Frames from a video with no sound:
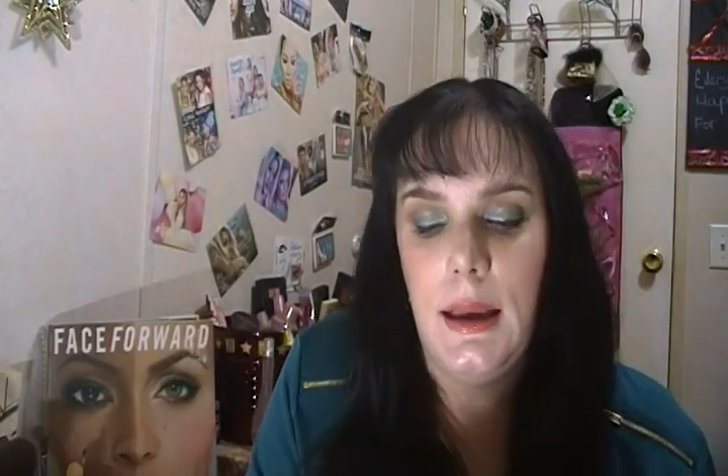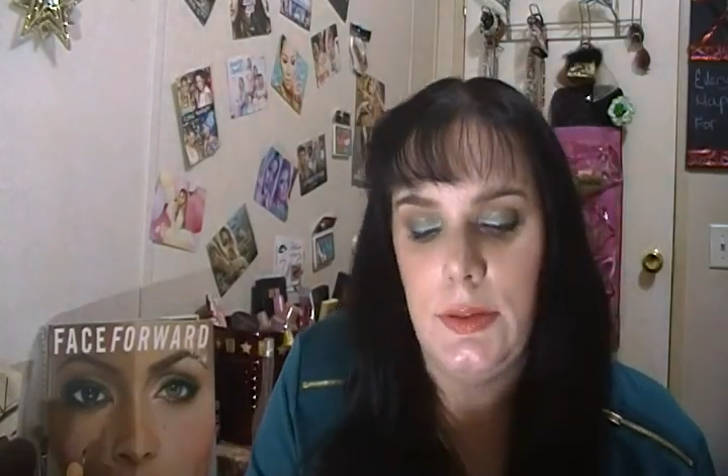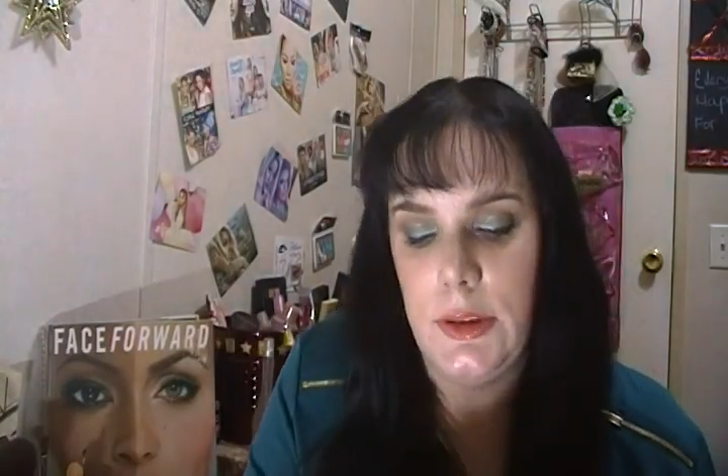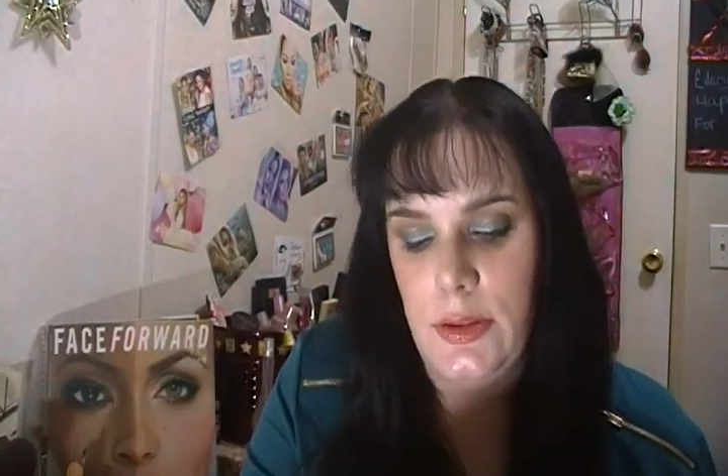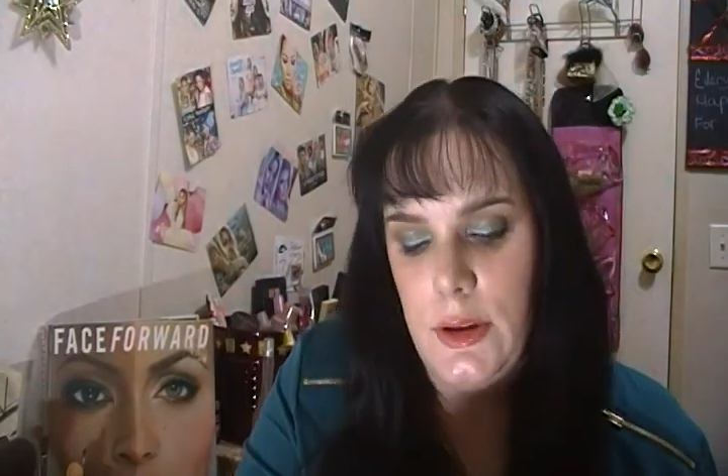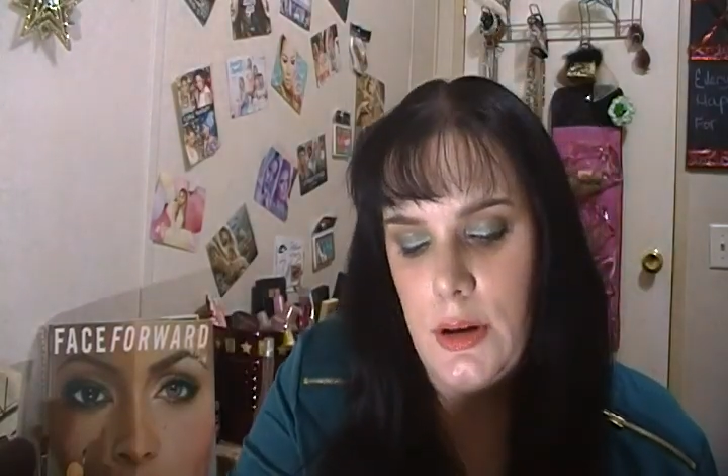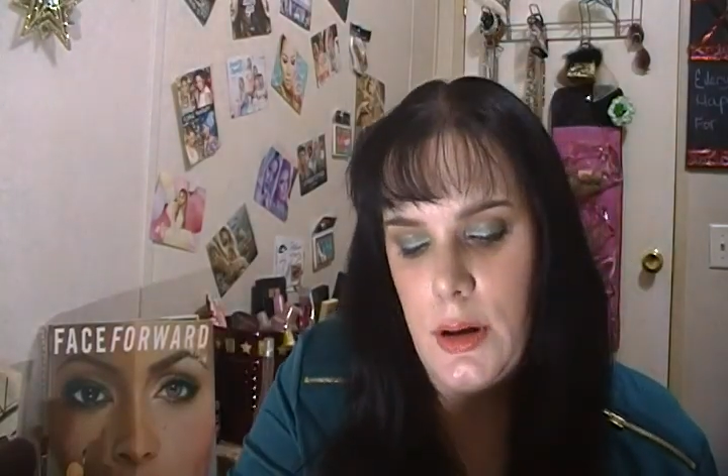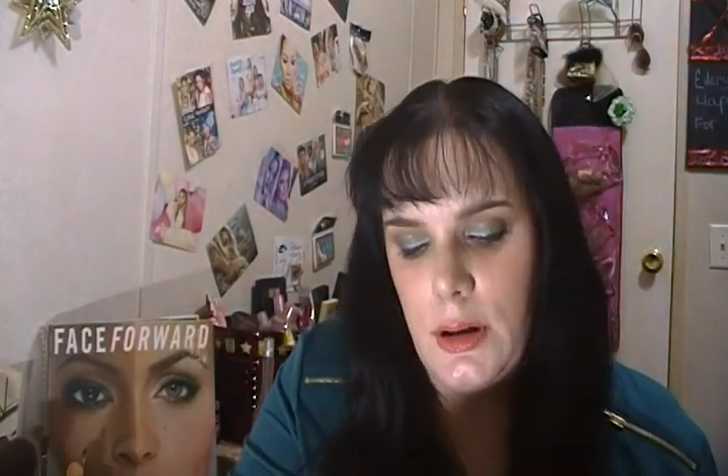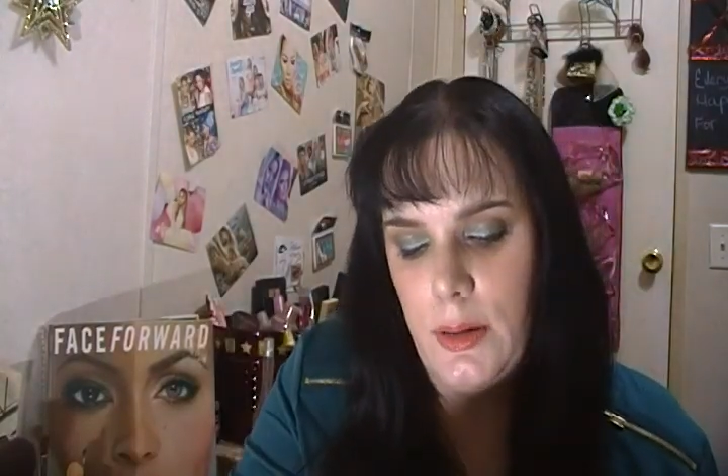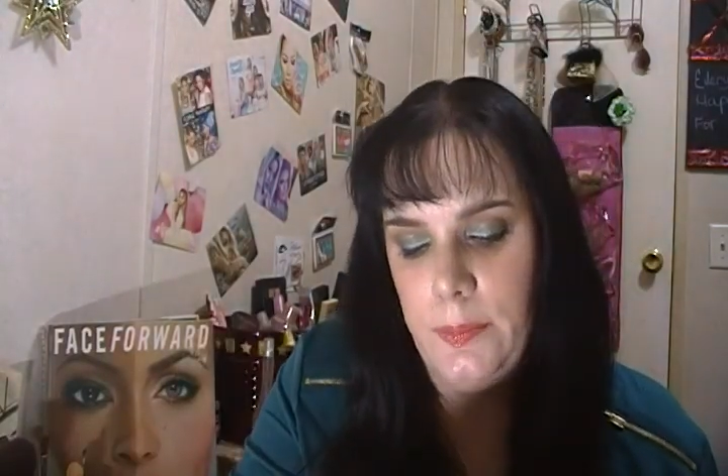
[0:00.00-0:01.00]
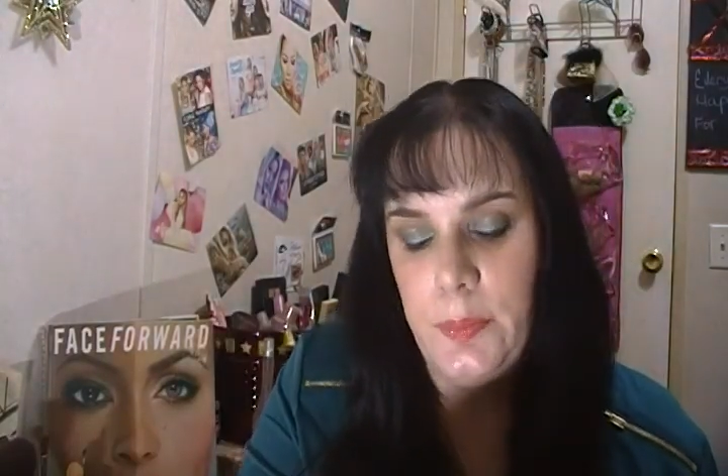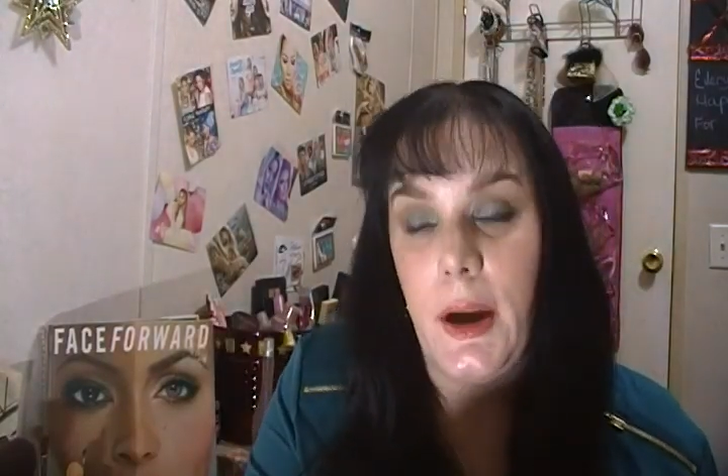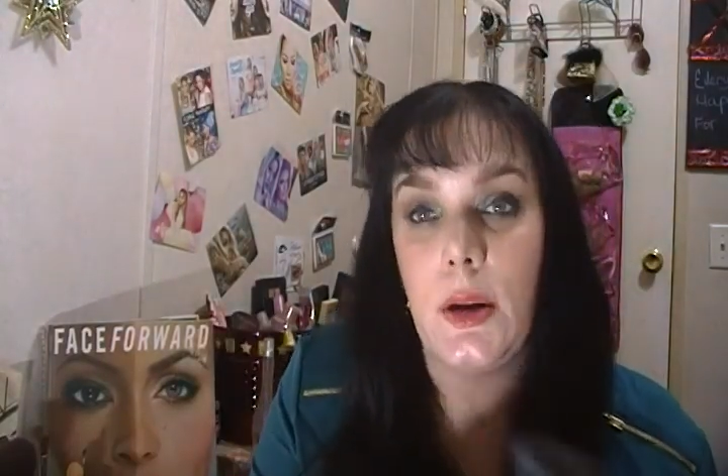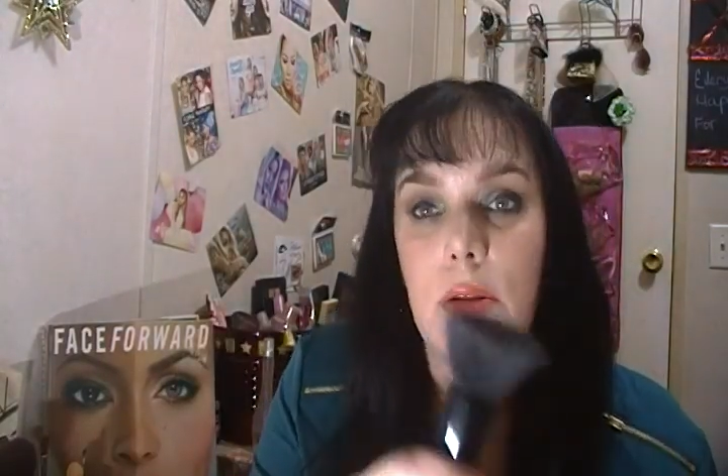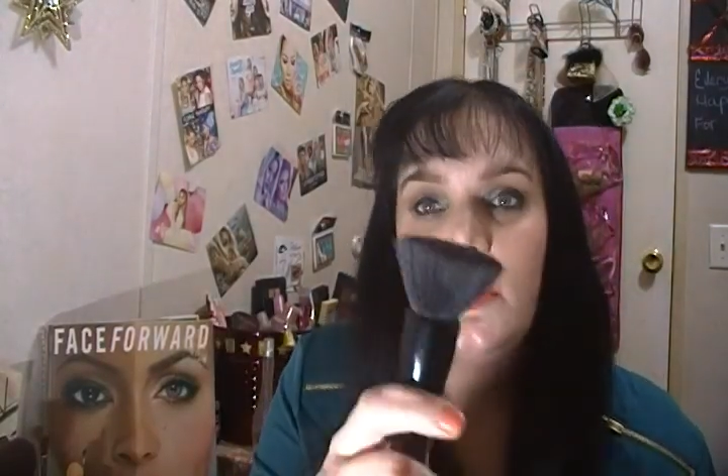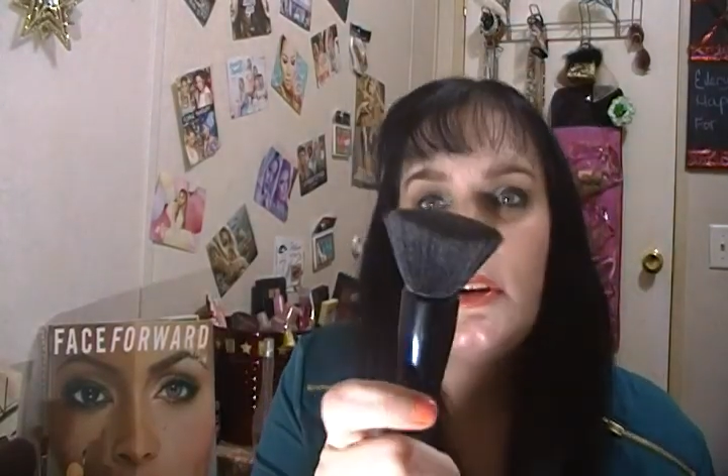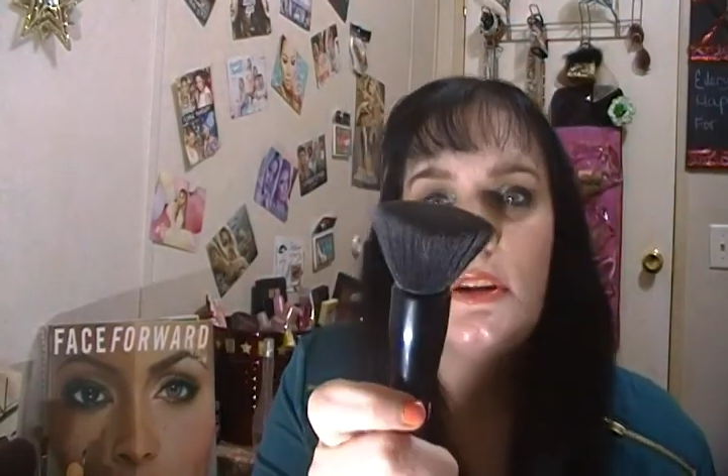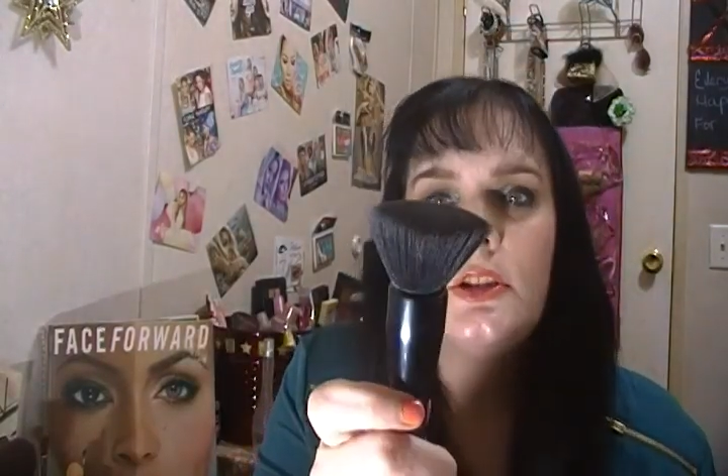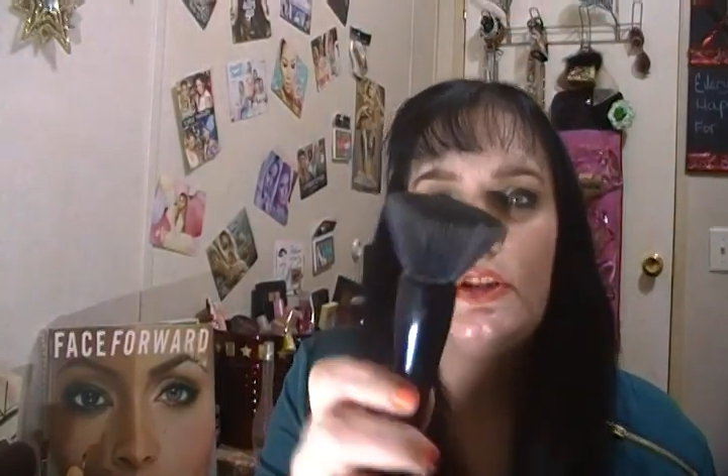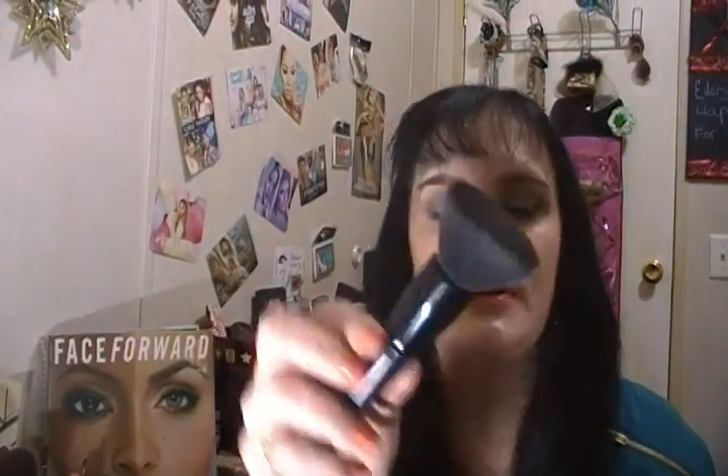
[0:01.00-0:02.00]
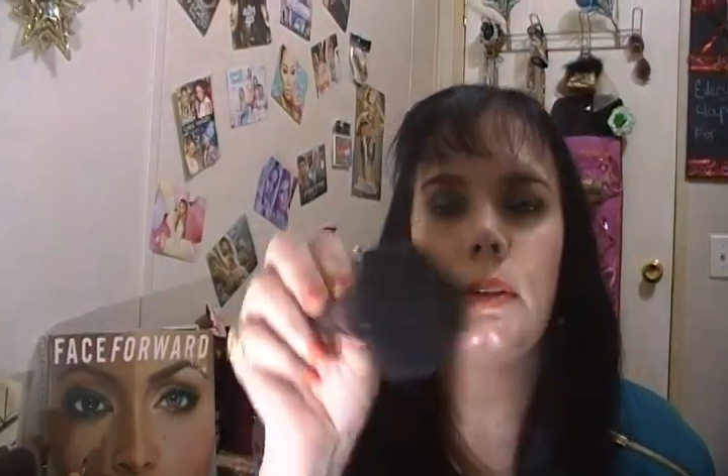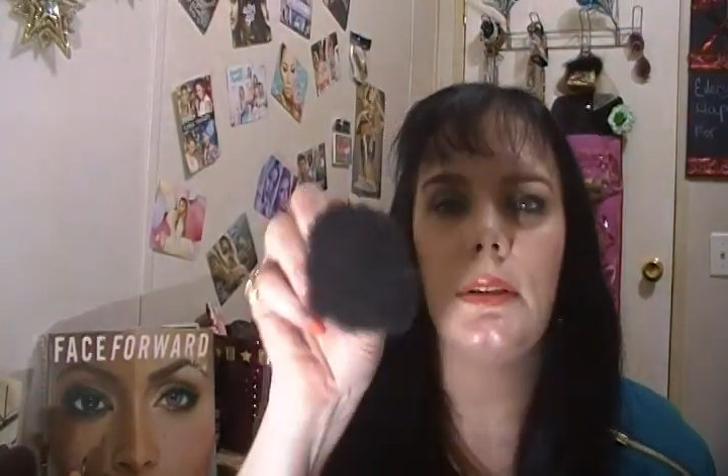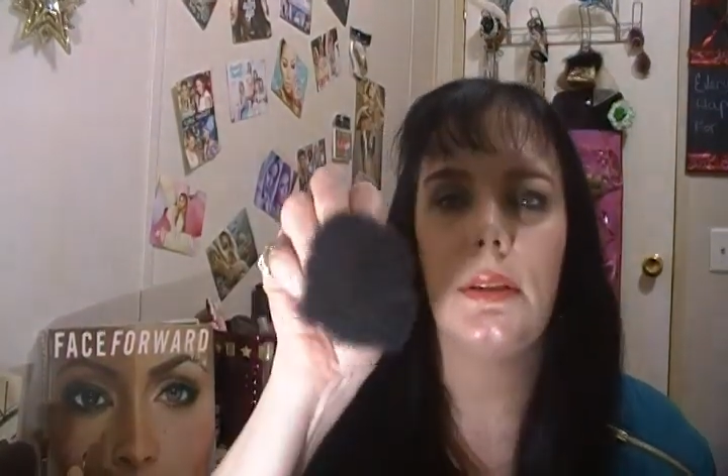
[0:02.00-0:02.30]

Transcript: And then their powder brush,